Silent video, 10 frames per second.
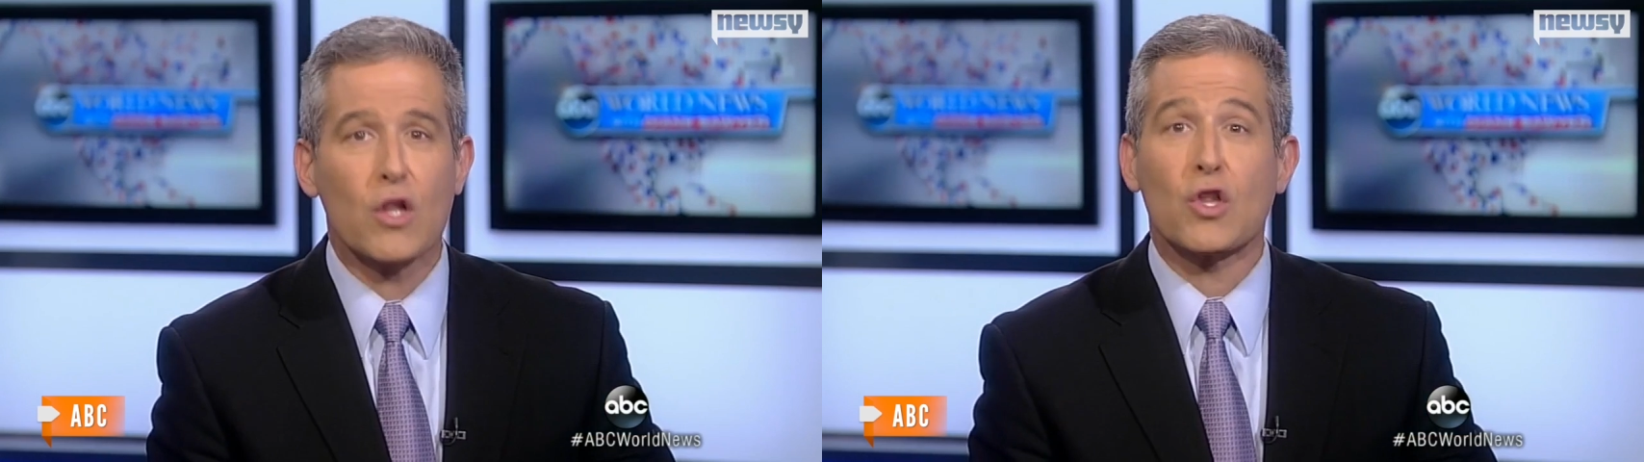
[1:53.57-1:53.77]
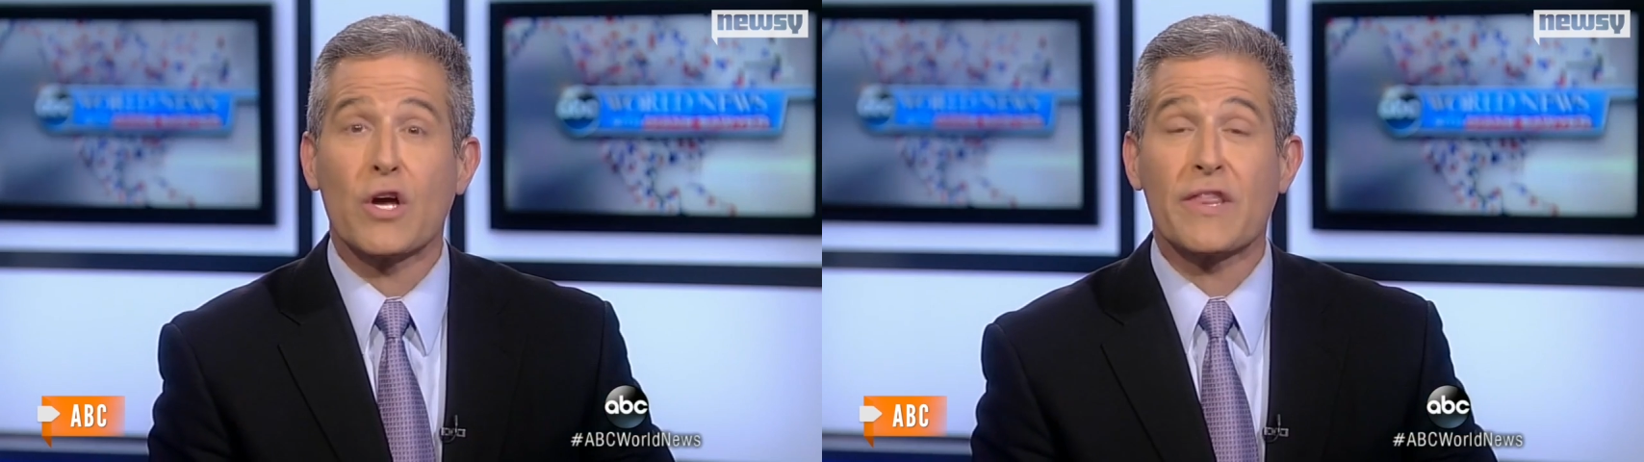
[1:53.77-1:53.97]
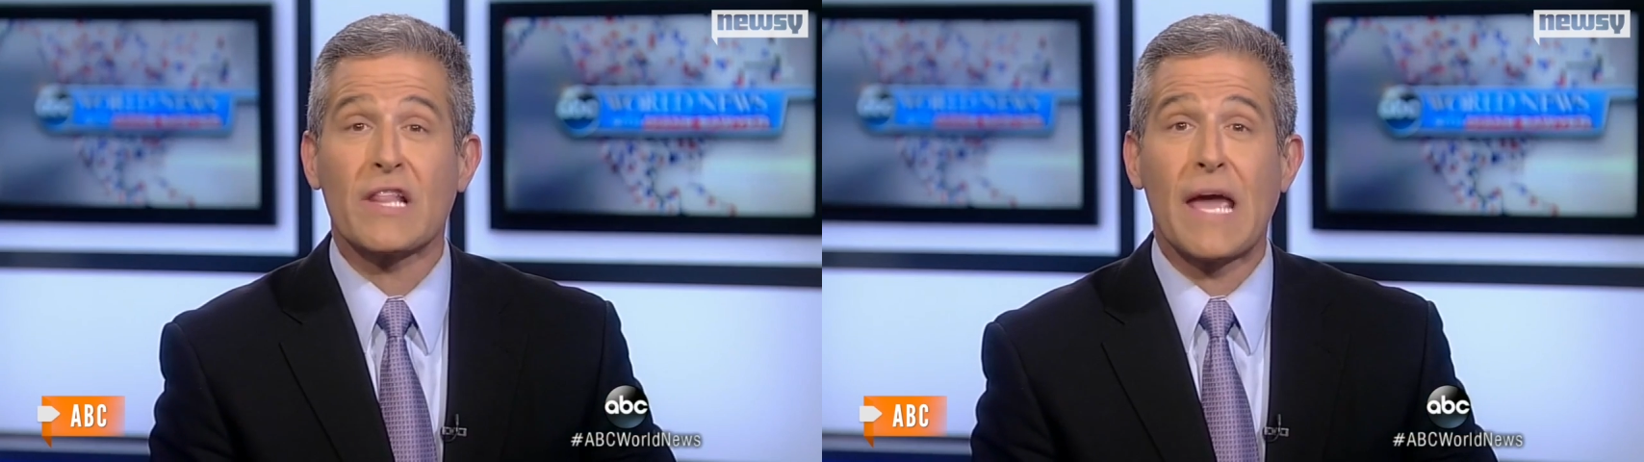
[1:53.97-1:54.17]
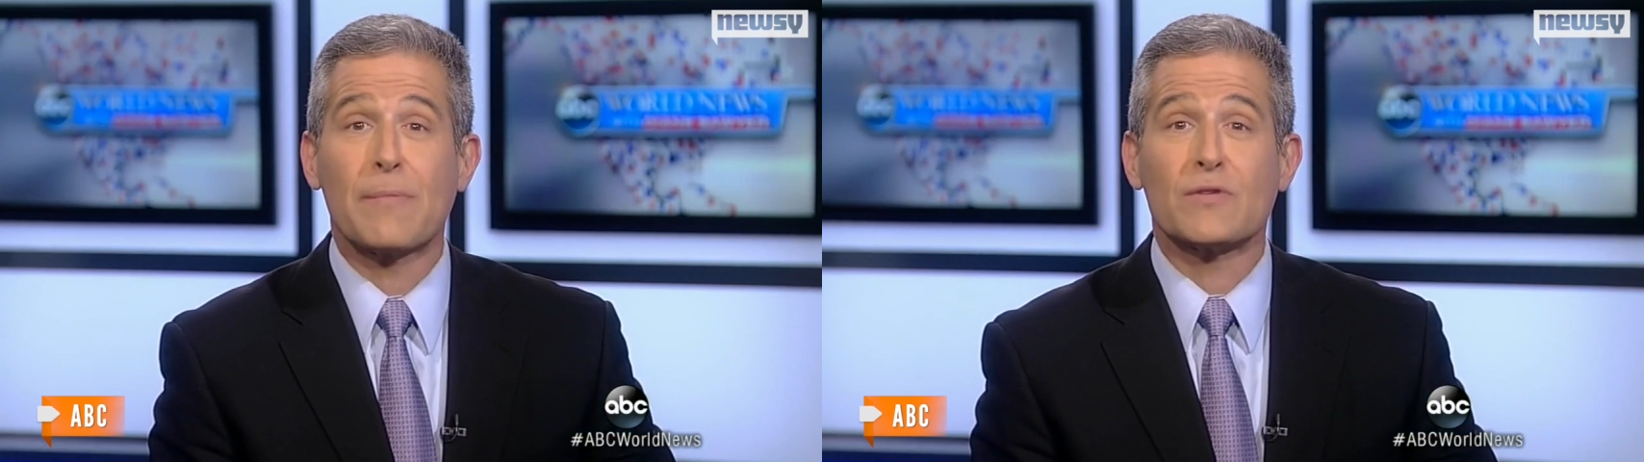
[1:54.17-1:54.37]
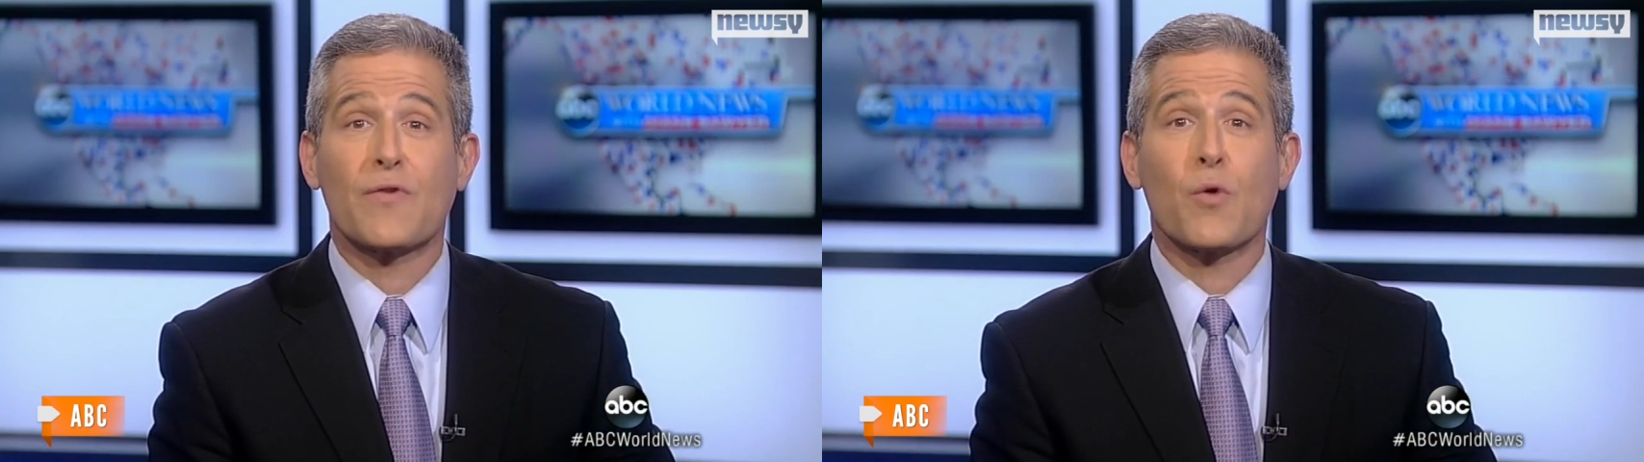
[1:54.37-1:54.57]
look at the
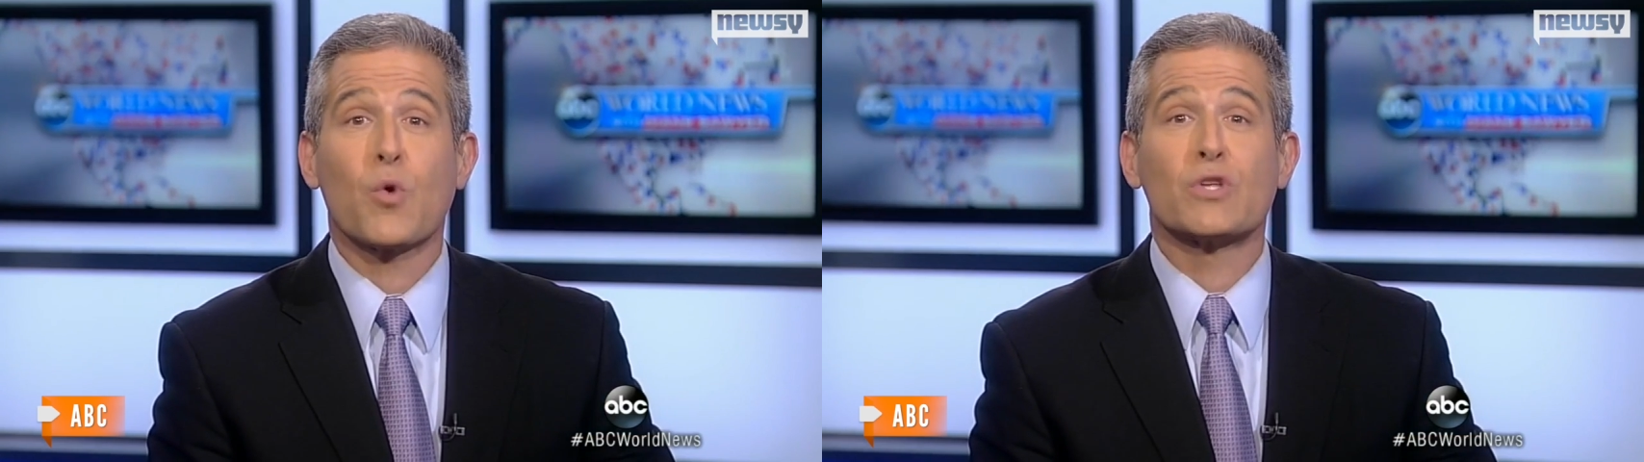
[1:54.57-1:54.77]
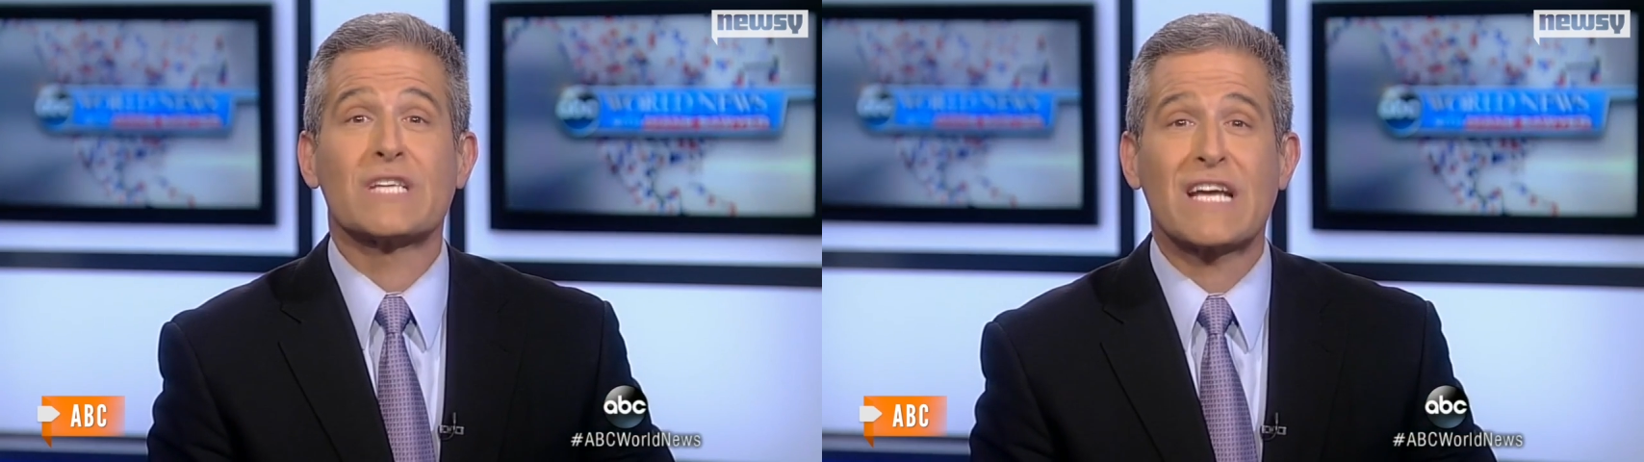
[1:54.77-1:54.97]
labels for the words